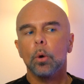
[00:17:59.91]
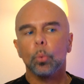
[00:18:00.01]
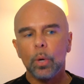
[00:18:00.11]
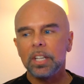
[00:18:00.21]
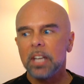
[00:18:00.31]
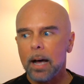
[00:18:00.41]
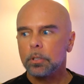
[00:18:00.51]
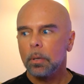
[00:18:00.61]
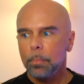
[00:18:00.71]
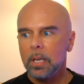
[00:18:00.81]
reach out
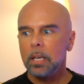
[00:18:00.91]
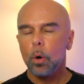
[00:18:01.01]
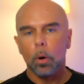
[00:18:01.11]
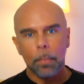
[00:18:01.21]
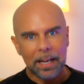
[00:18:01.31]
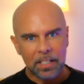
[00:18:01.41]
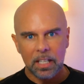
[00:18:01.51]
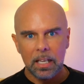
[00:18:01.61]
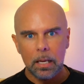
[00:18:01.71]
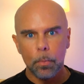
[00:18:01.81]
to me or my
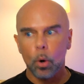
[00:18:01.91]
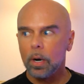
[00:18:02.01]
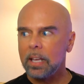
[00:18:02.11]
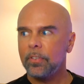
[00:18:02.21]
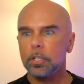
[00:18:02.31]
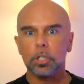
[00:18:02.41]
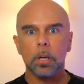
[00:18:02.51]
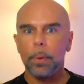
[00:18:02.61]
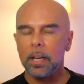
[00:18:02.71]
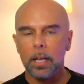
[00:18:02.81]
team or even
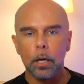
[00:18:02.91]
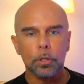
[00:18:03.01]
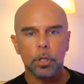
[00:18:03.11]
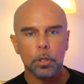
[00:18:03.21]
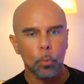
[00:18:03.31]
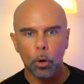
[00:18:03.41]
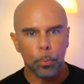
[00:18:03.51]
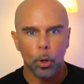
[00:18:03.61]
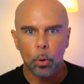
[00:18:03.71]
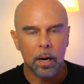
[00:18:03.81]
somebody else. There's more
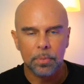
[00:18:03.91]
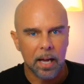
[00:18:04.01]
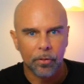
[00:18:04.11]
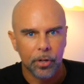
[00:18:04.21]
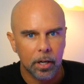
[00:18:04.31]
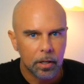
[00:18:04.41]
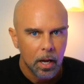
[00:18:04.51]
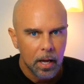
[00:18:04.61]
programs out there.